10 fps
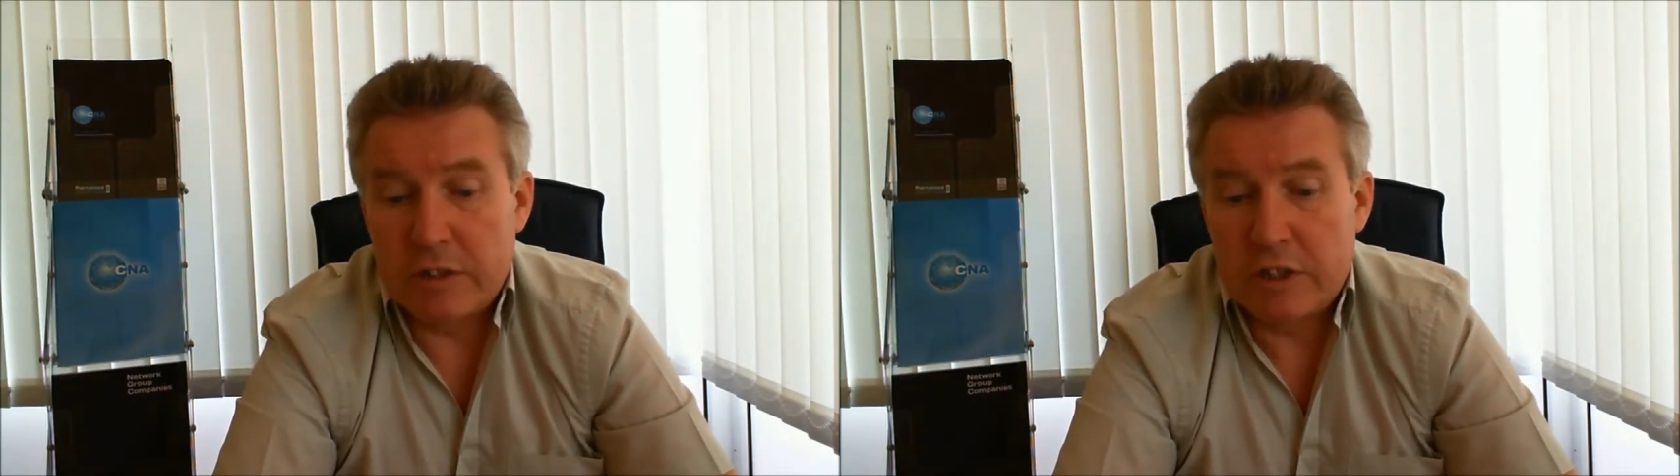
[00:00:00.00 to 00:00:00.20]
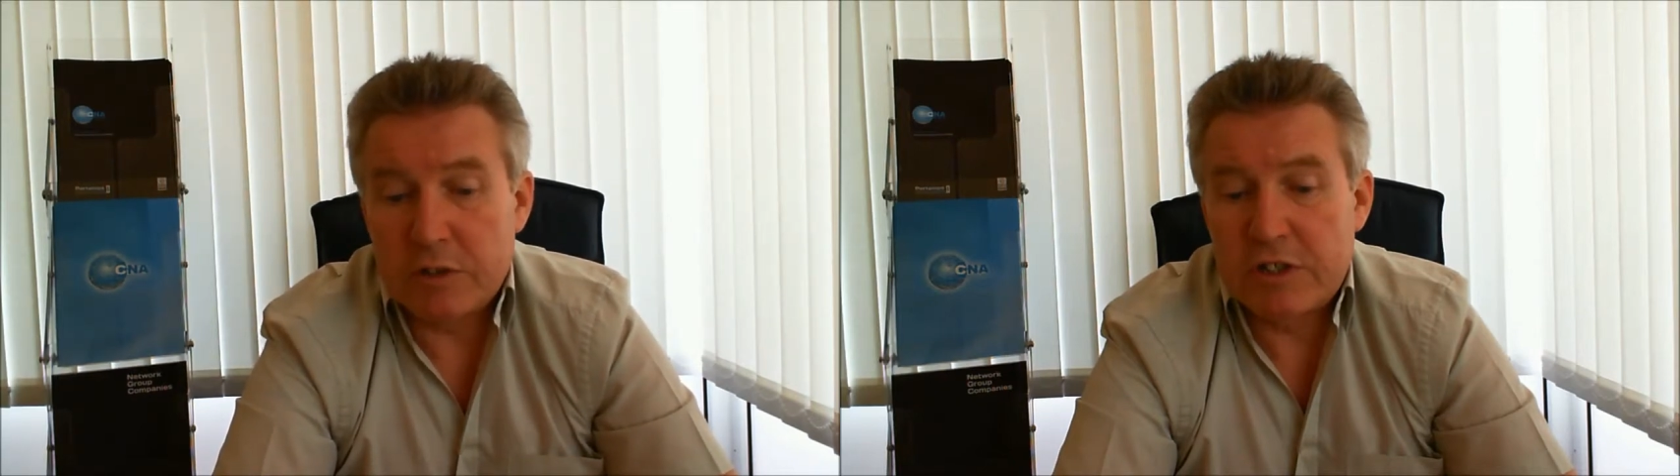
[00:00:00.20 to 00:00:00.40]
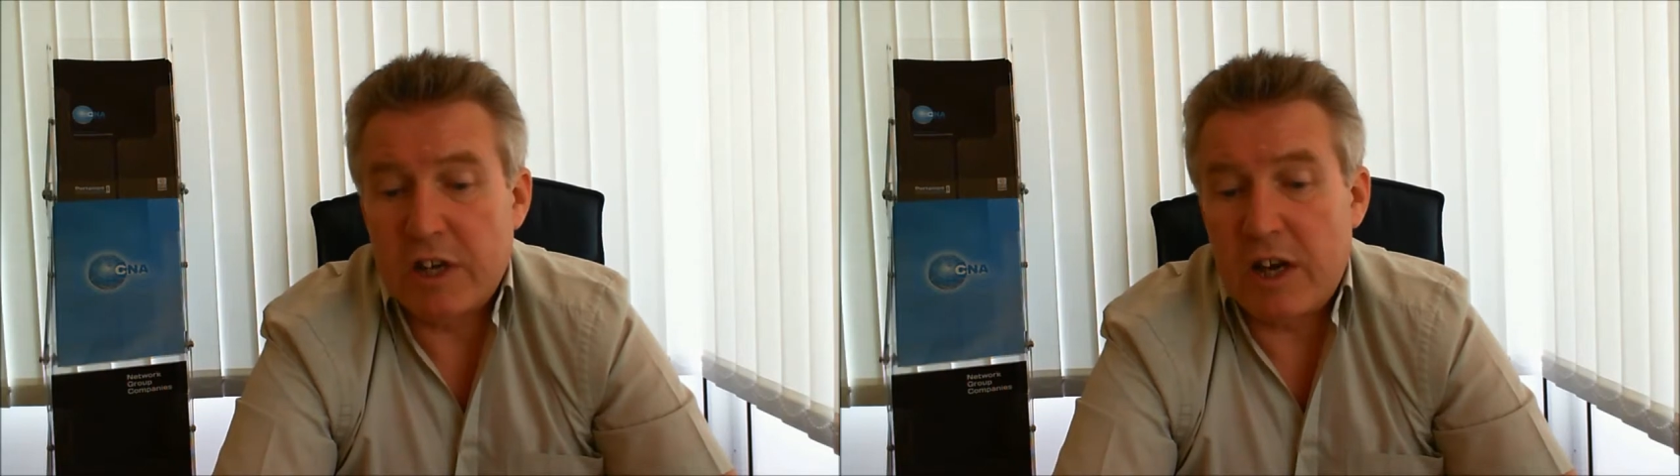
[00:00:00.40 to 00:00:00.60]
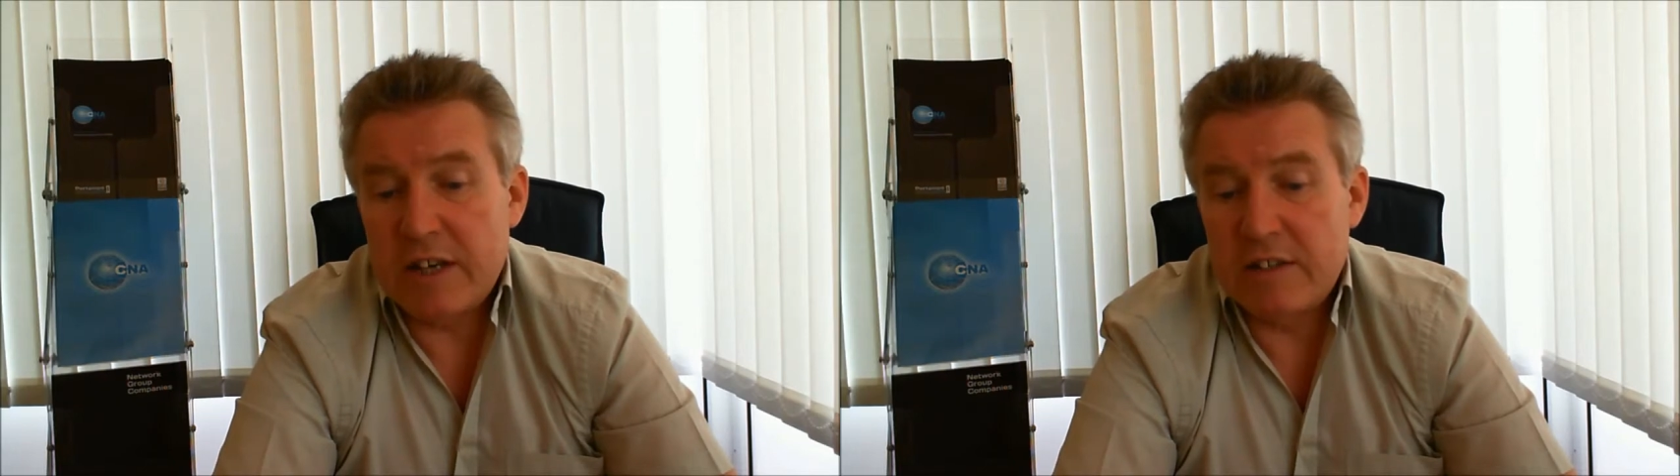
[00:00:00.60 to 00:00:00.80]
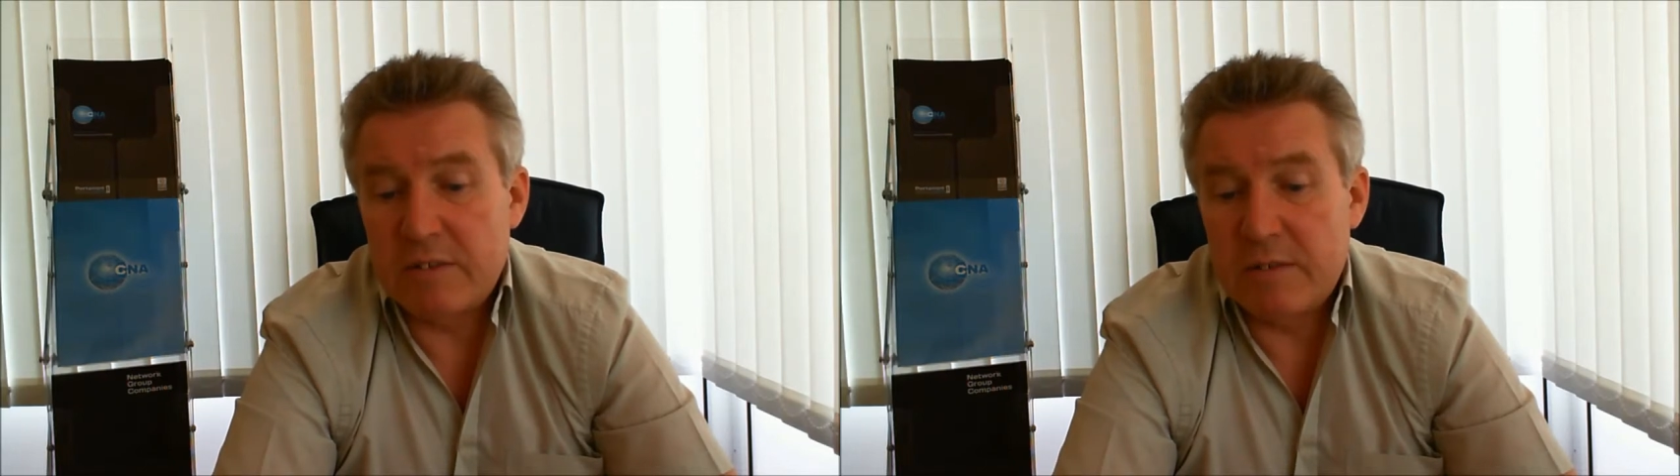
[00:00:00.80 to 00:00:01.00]
to a
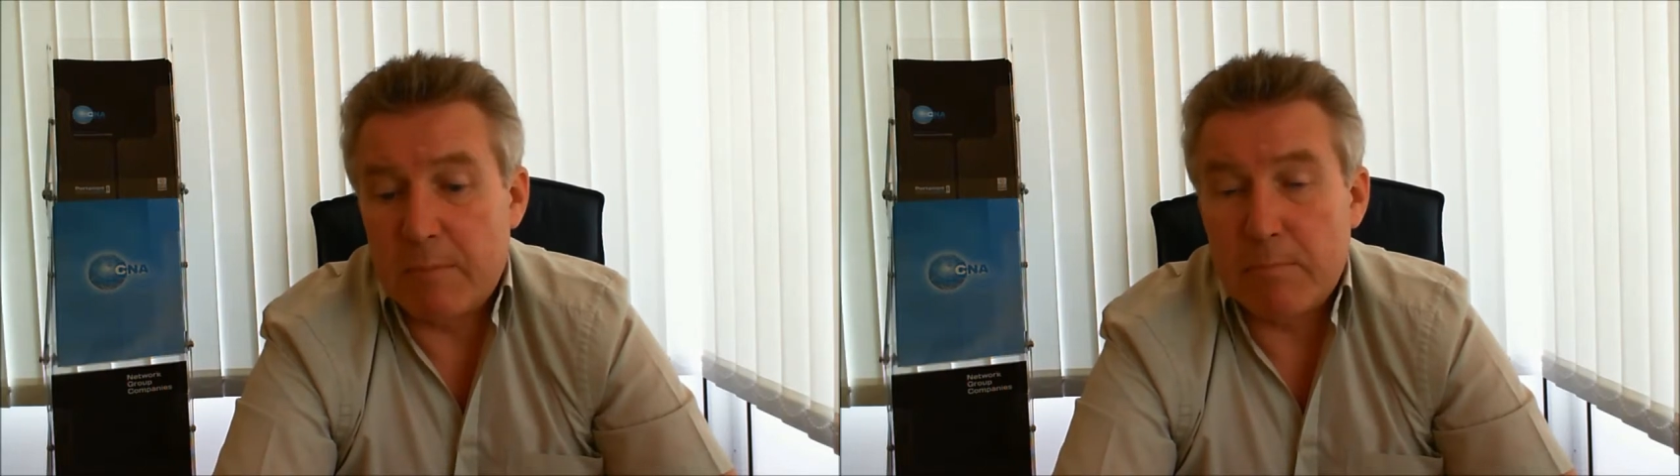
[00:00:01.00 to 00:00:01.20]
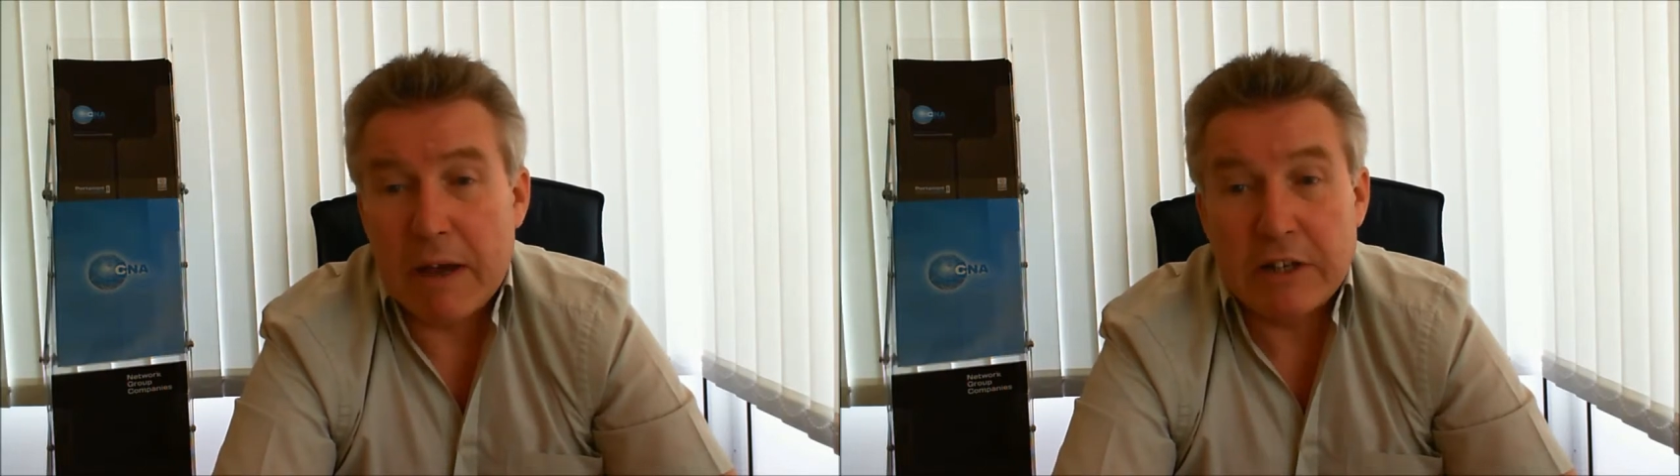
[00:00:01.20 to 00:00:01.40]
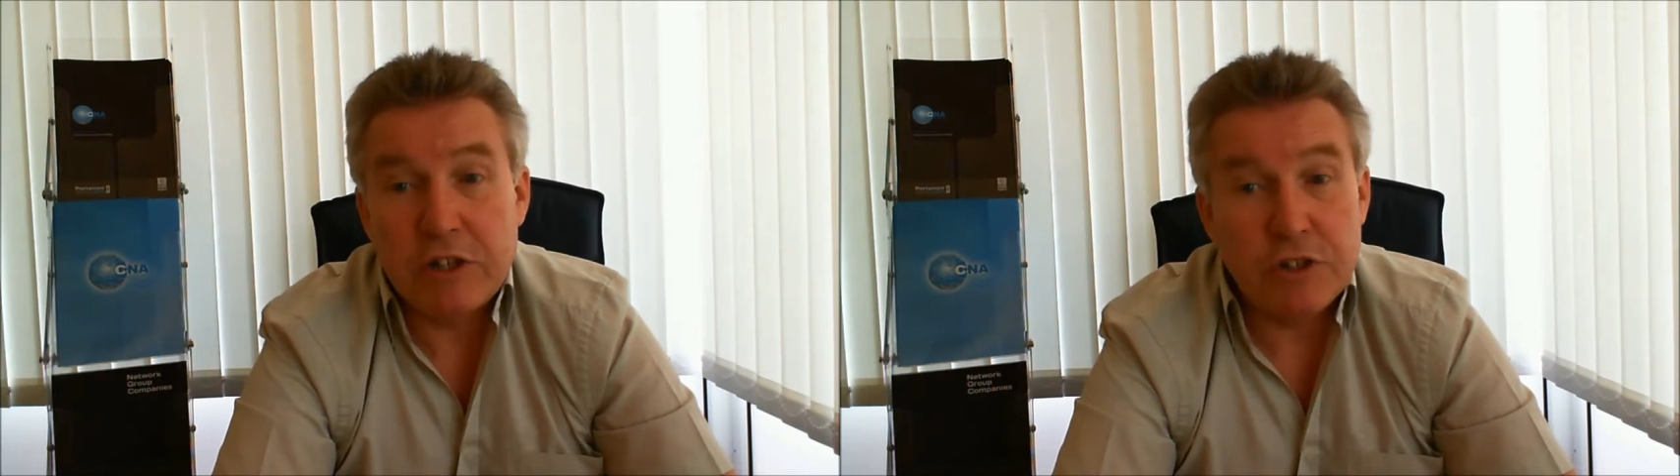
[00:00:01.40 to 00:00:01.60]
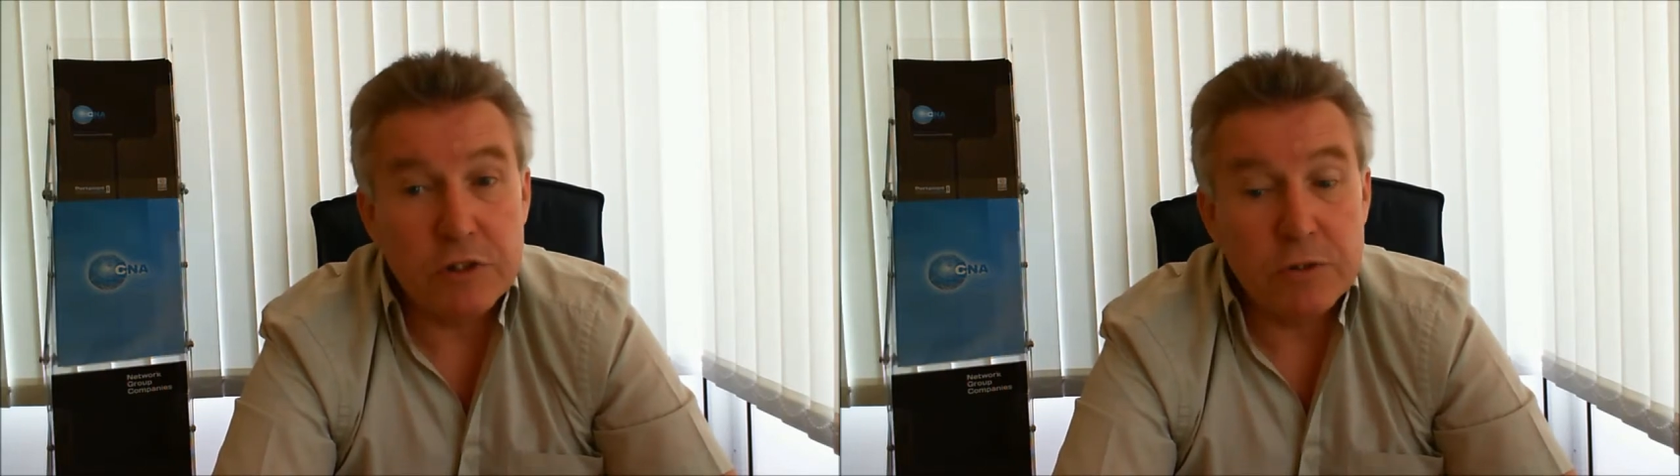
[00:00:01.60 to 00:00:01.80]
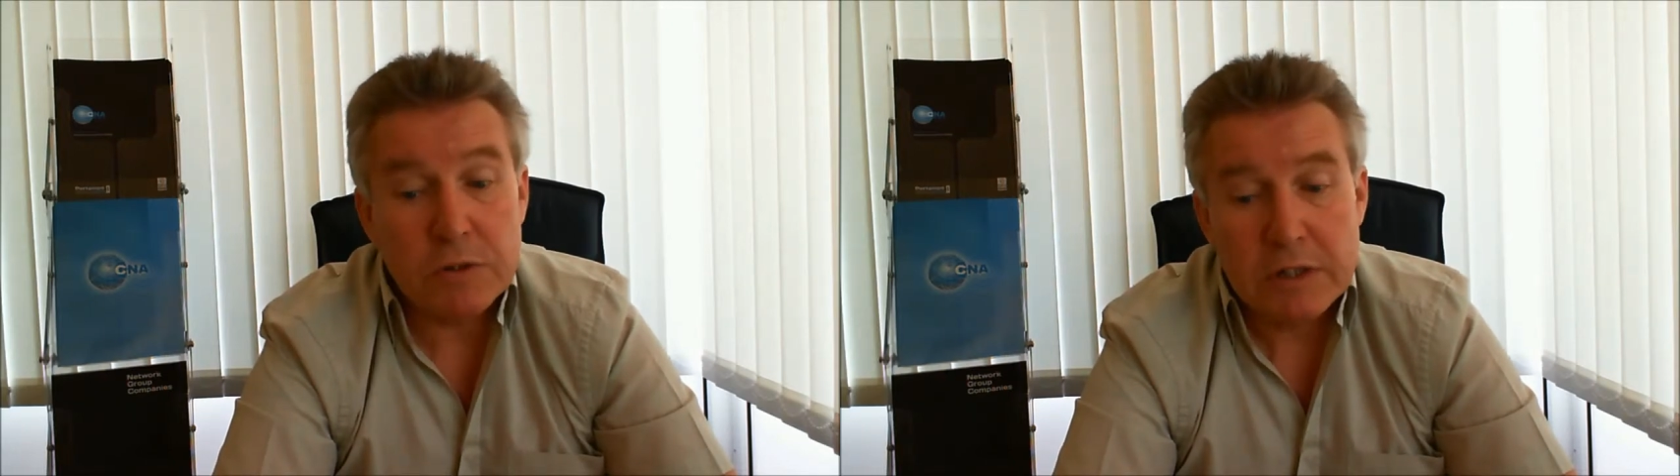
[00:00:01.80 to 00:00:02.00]
size and
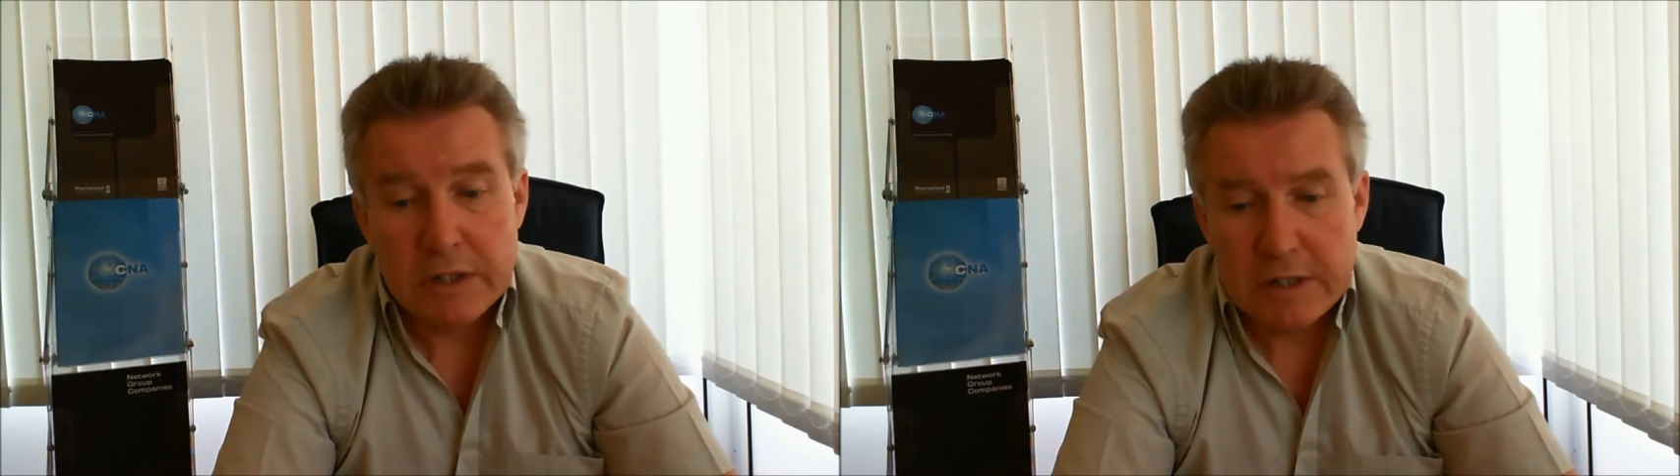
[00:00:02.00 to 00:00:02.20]
magnitude